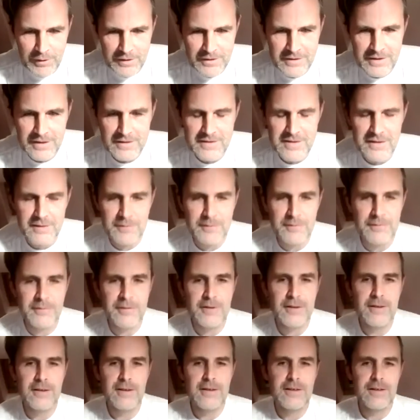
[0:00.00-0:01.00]
addictive.
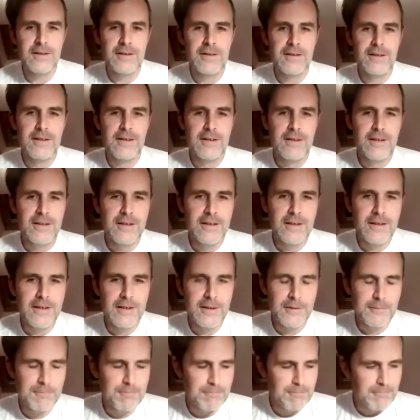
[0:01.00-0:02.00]

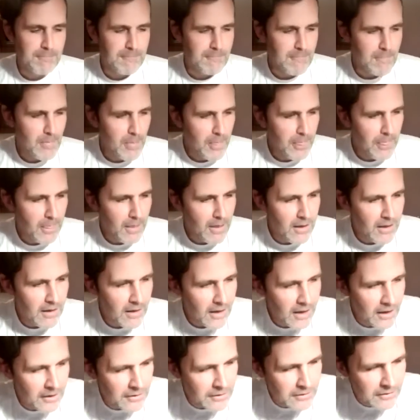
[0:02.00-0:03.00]
And
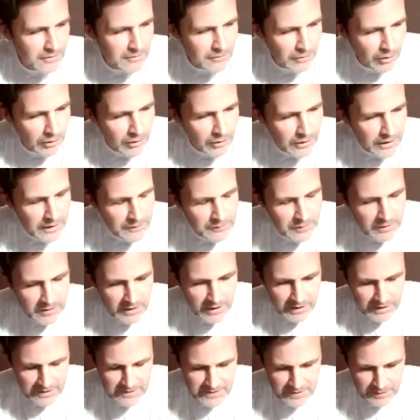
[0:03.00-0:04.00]
not long after
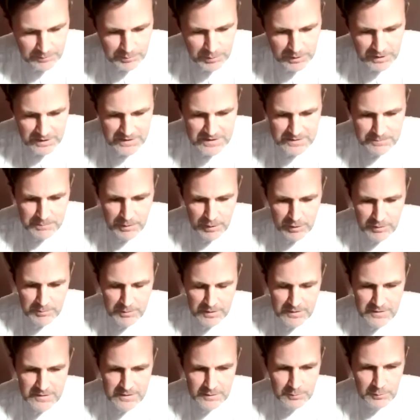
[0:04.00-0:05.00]
that, I'd been
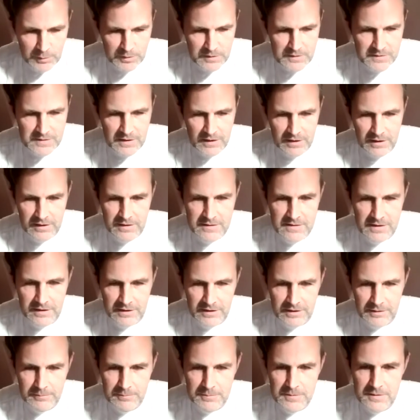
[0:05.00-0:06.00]
experimenting with the
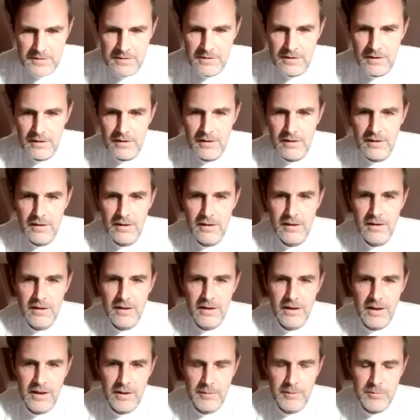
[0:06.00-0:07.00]
cyanotypes,
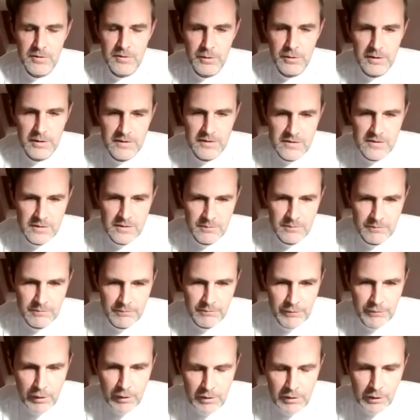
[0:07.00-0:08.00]
doing some
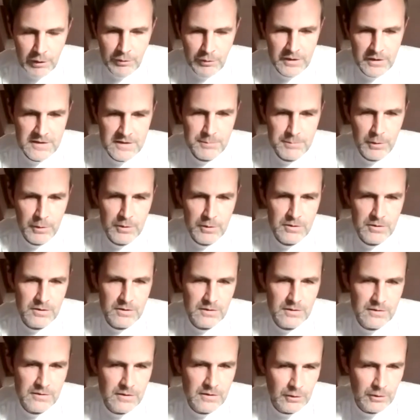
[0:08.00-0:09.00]
very long
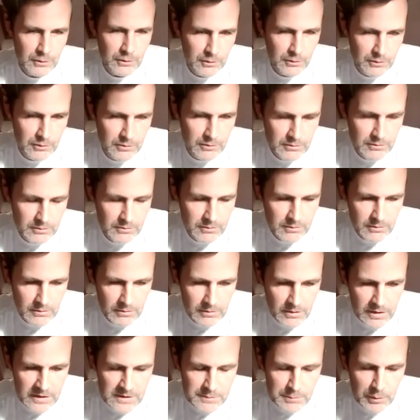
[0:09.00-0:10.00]
exposures, so
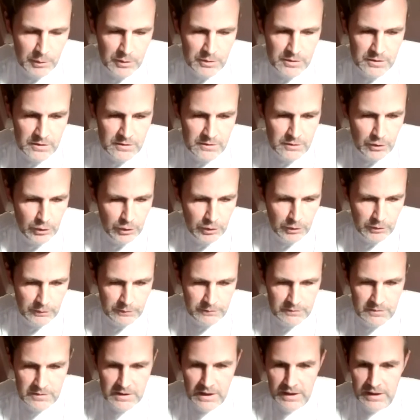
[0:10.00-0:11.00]
exposures
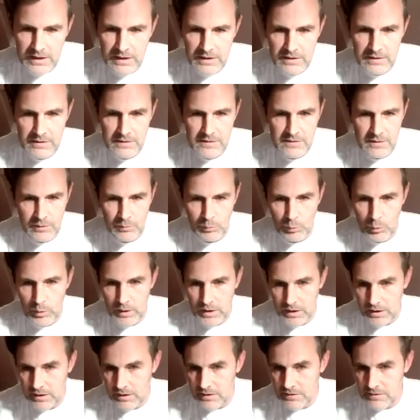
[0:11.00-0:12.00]
of days and
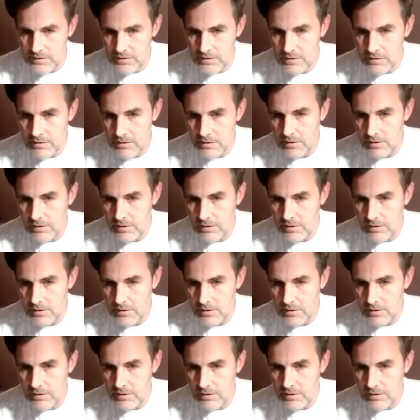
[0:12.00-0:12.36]
weeks,